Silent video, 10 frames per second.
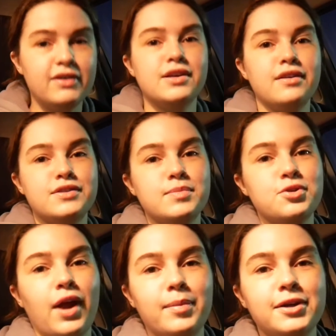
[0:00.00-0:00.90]
a ton of
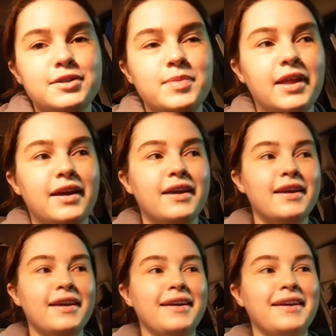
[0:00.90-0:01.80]
subscribers, but like,
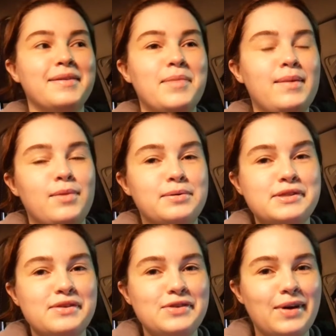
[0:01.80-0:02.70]
and
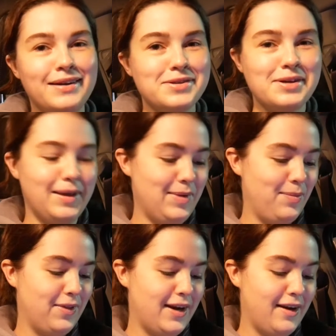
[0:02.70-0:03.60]
most of you guys are like
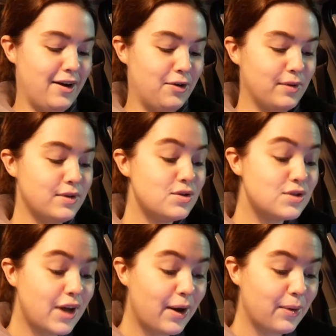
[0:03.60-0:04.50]
people that I know,
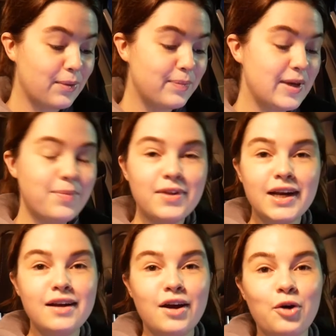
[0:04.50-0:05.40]
so people that
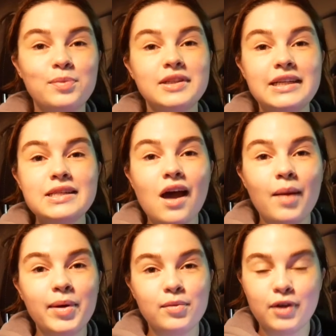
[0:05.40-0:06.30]
I know, please
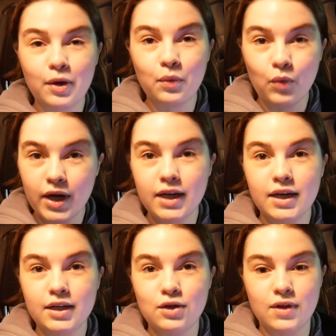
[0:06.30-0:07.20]
comment below what
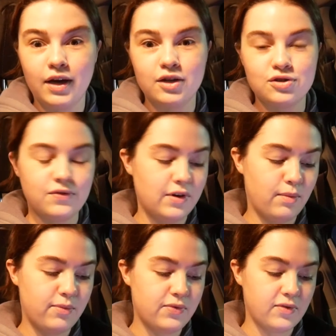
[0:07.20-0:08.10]
you think I should
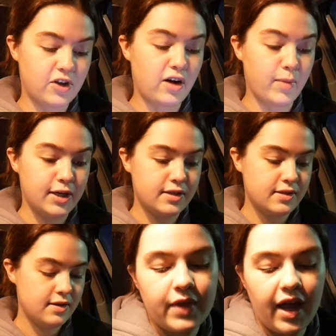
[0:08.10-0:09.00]
film for
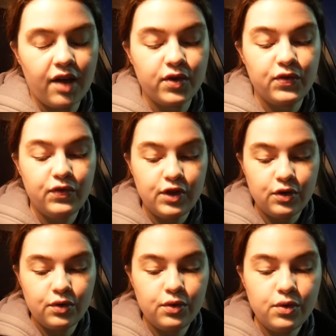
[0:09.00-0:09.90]
Vlogmas. I have a
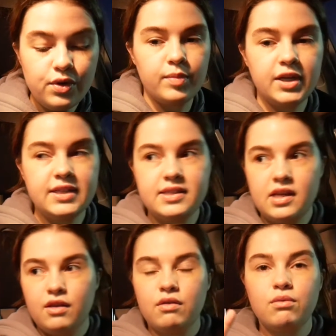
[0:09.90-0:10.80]
few. I'm gonna
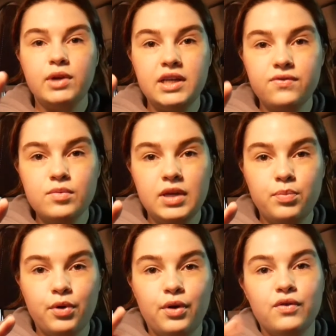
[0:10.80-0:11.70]
see 3 different
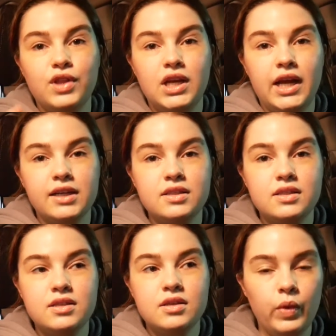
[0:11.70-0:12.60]
people over the
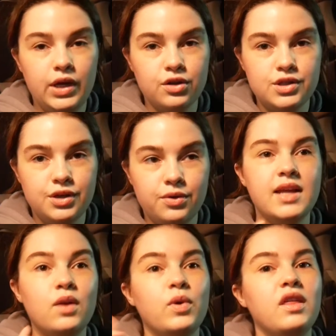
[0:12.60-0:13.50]
next week or two,
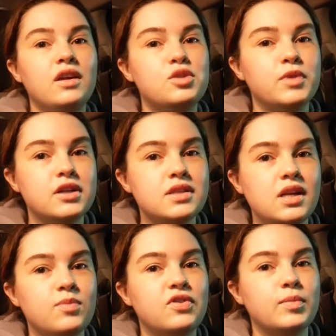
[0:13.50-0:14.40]
and with each person
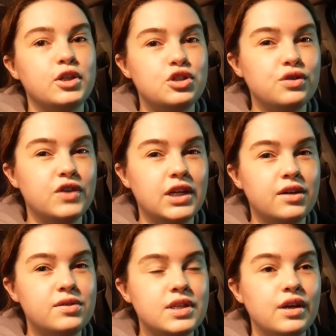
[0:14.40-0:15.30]
I'm filming 2
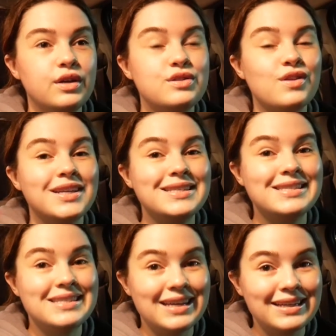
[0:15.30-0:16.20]
videos, so that's
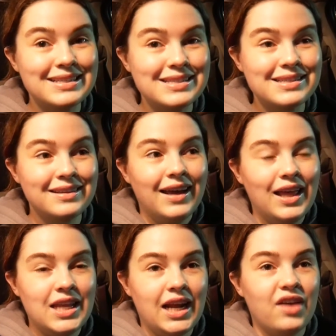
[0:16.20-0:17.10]
6.
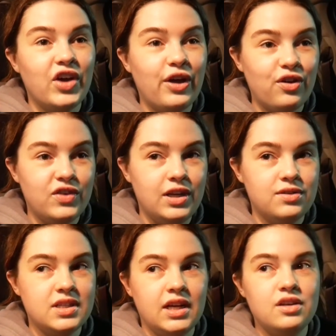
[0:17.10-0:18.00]
And then I have other
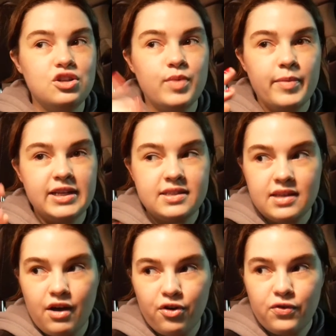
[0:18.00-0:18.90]
videos that I can do by
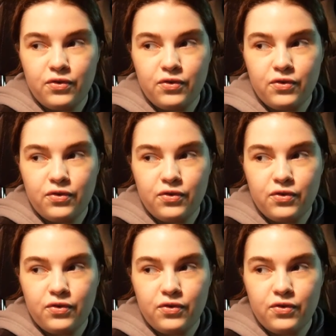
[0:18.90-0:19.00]
myself.